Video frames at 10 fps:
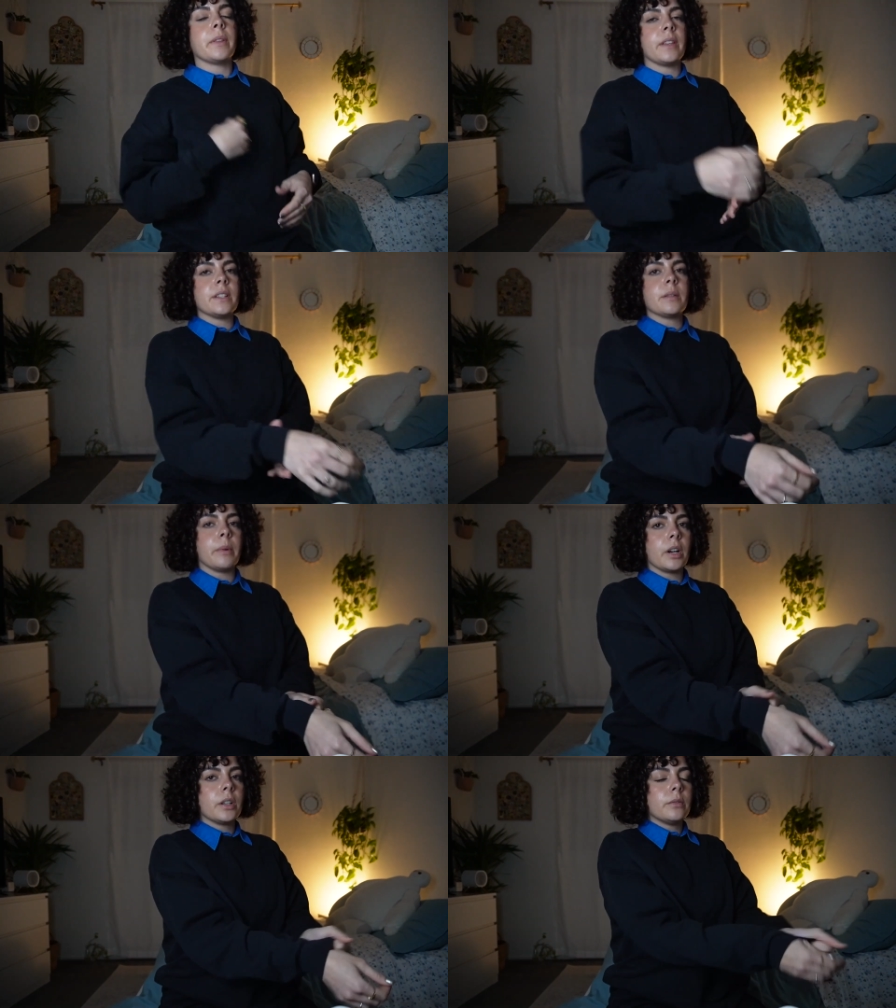with it
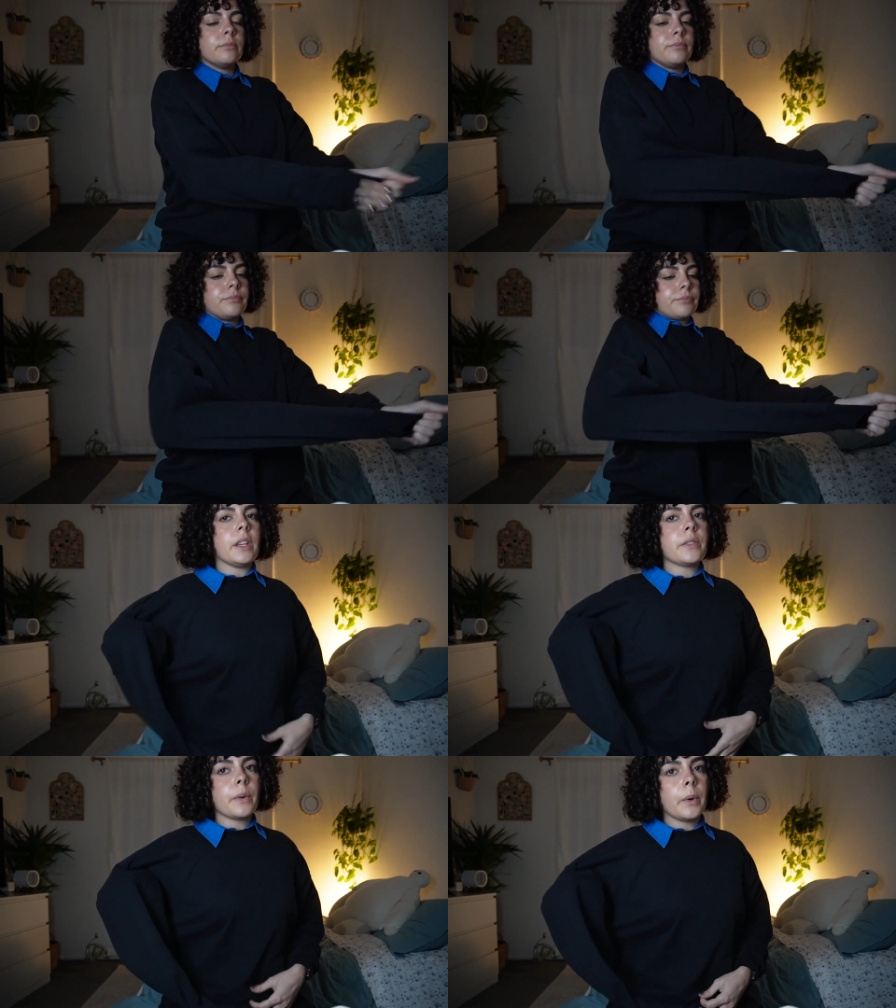tomorrow.
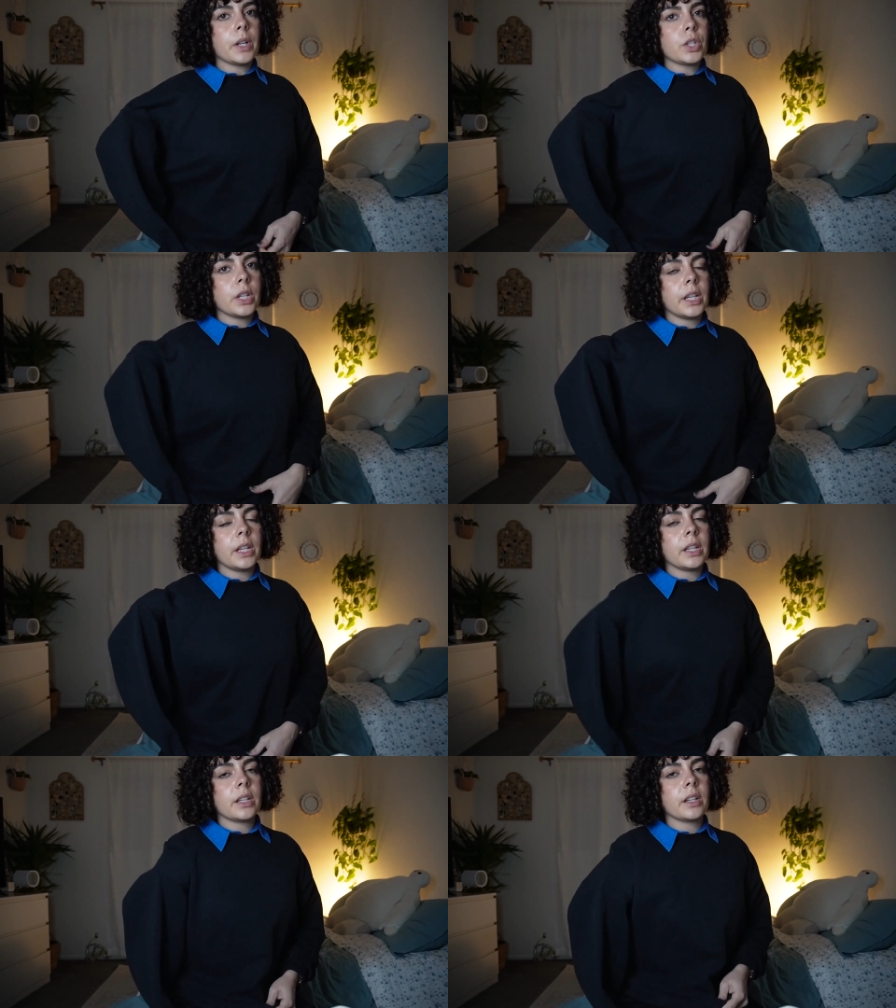Thanks for
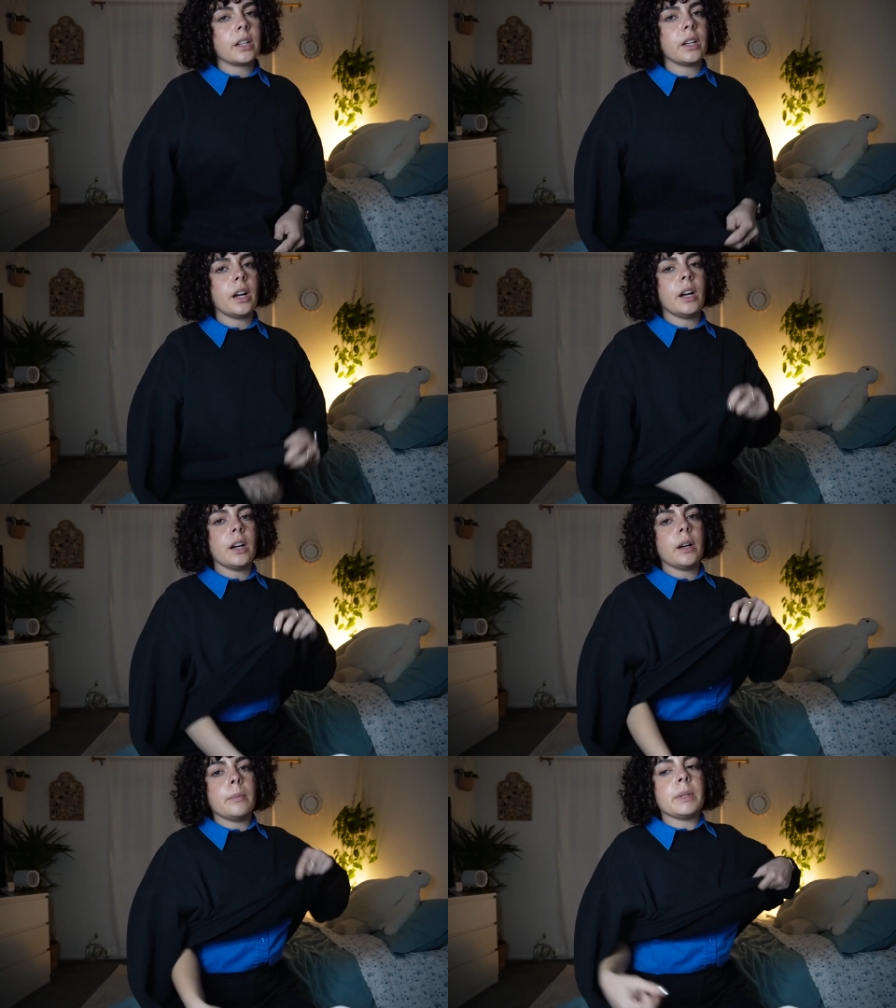watching.
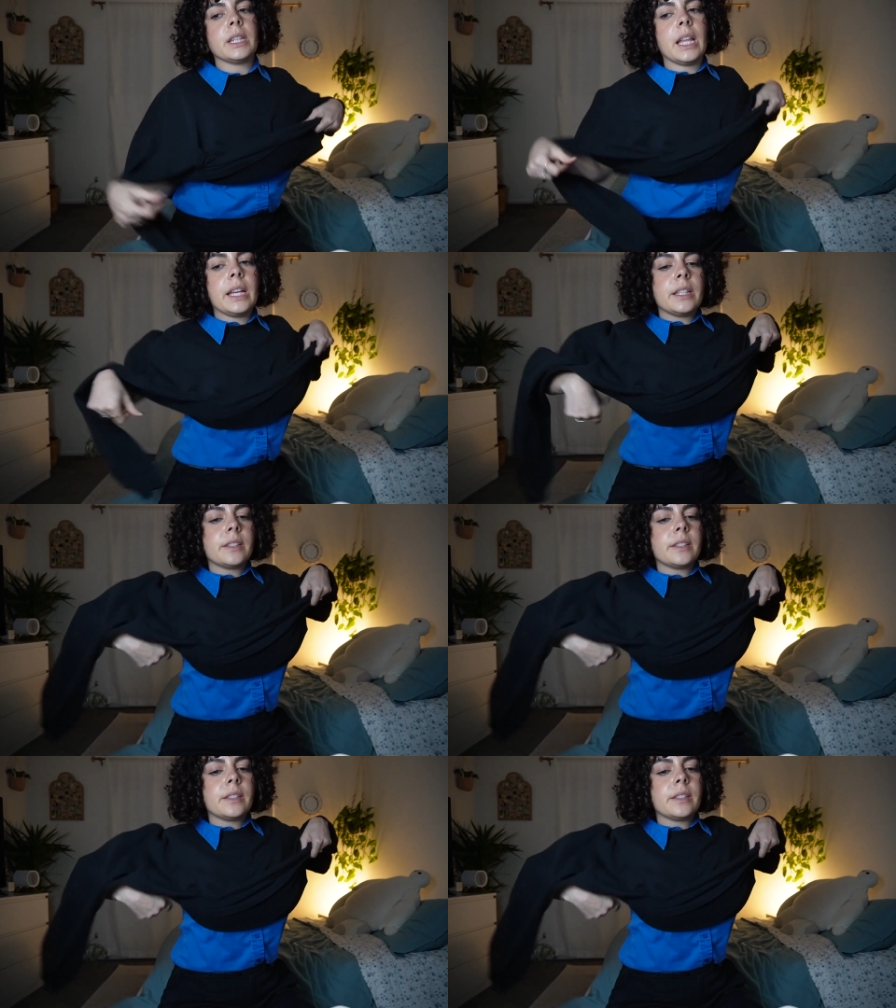Um, like,